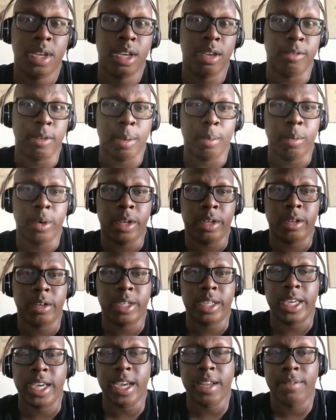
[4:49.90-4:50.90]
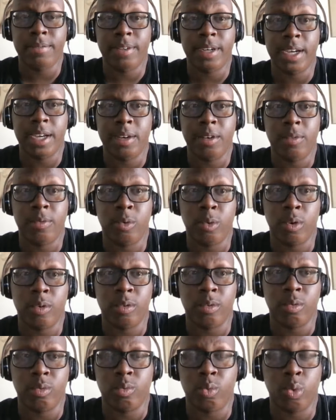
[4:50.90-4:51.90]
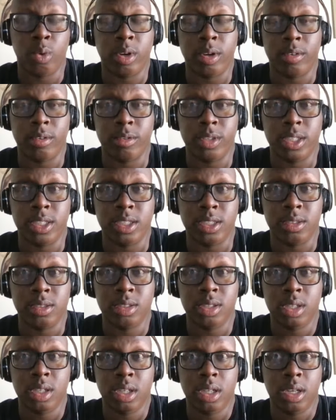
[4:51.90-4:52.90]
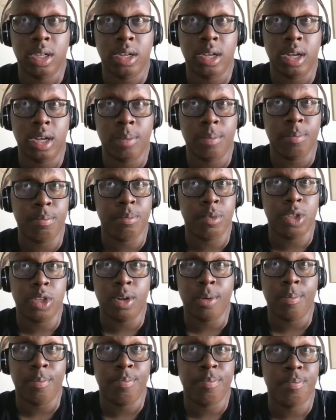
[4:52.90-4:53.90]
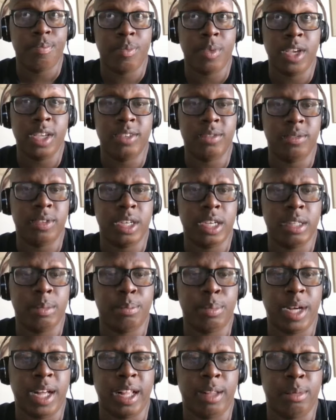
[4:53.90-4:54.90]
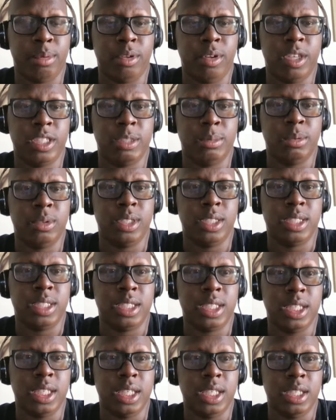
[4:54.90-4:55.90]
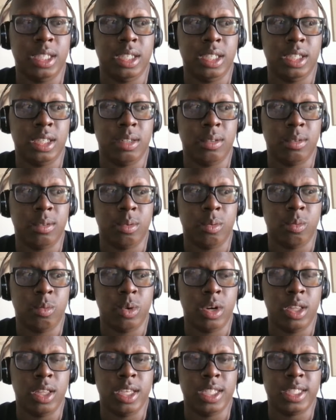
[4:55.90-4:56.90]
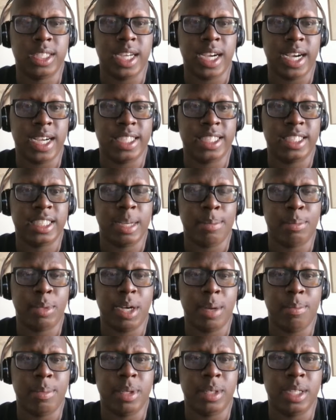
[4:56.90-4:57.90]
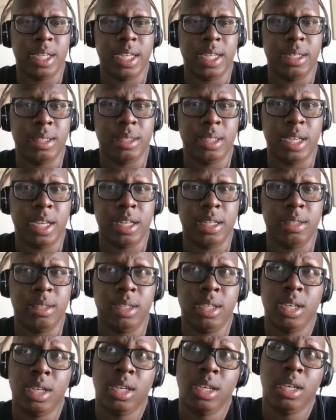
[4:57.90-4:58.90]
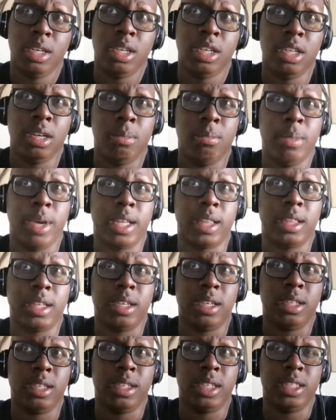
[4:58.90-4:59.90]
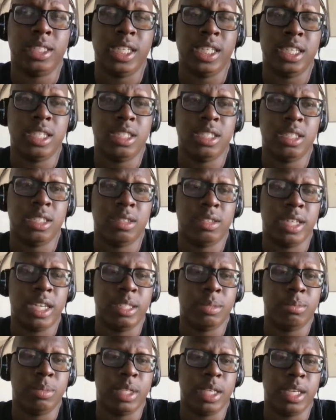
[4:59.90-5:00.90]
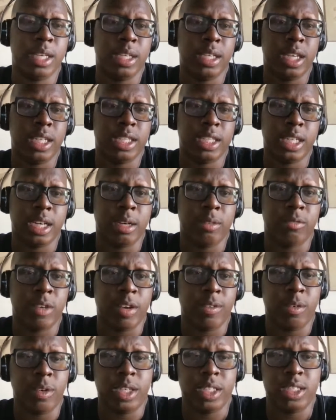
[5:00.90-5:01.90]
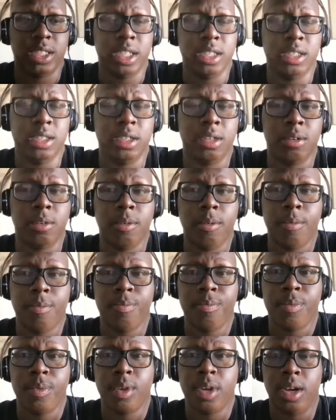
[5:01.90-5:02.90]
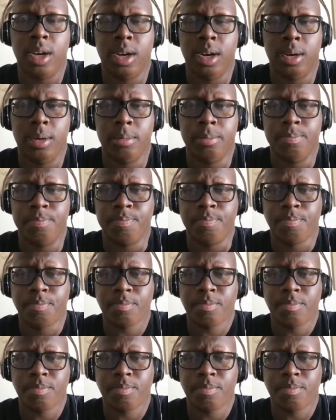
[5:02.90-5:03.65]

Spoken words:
if Robert Whitaker can't fight for whatever reason, you know, it's very plausible to see, one of these guys step up and make their intentions known as being a rightful contender. Um,